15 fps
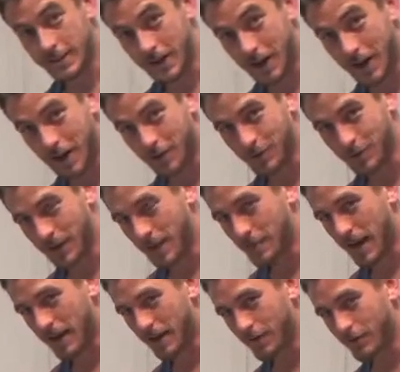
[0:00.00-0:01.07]
Alright, we'll come
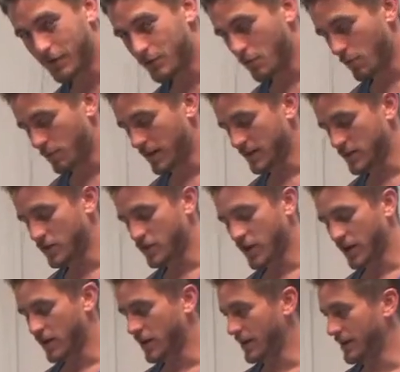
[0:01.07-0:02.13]
back in a few more minutes and
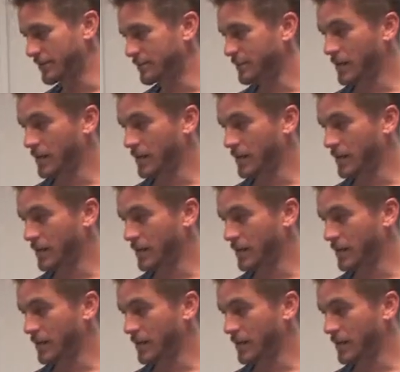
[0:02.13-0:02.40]
check on it.